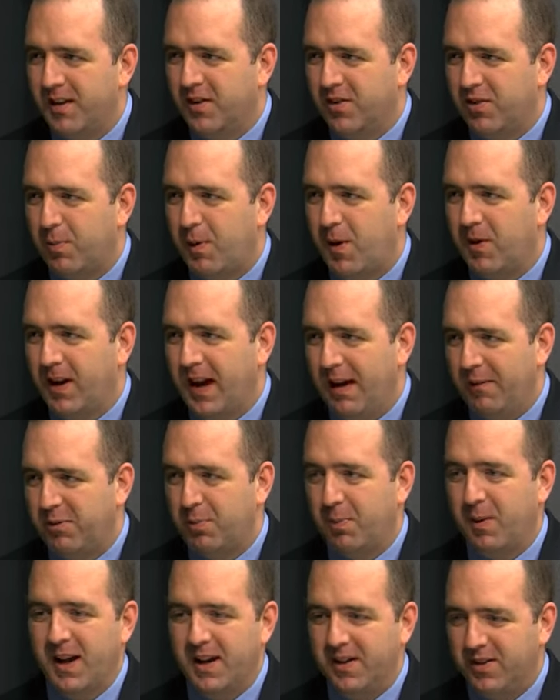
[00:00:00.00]
the small cap
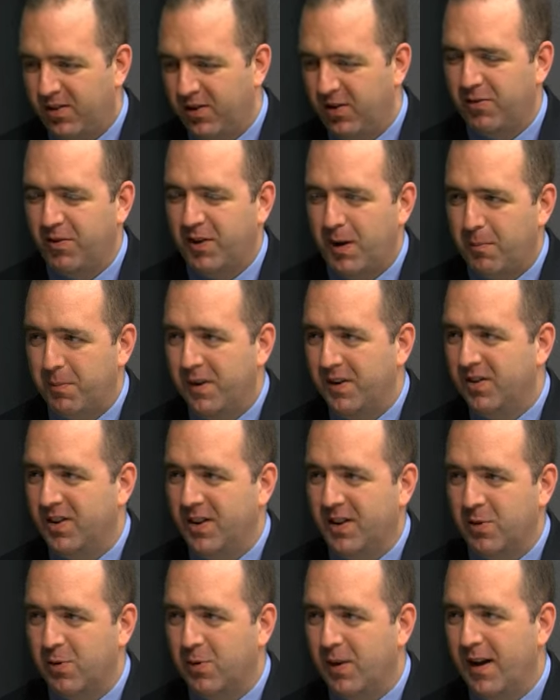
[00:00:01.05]
space of companies
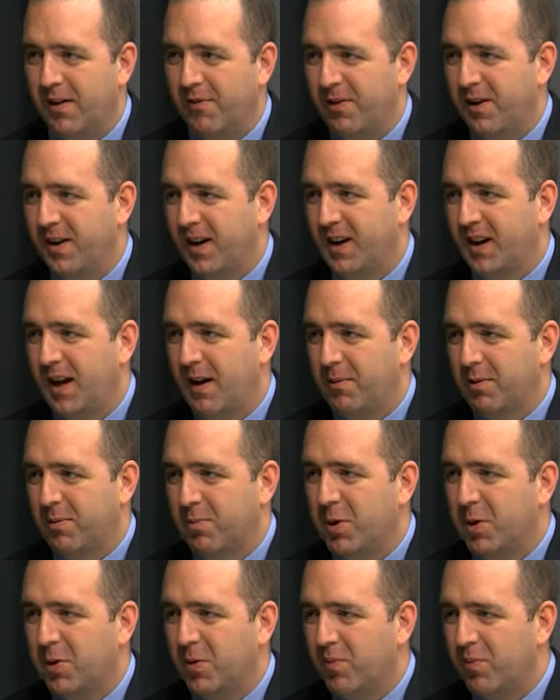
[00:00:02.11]
that do have an
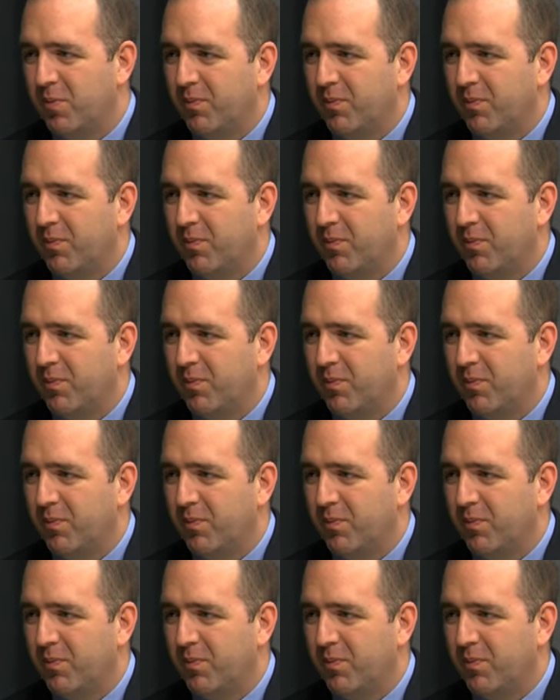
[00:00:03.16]
economic moat.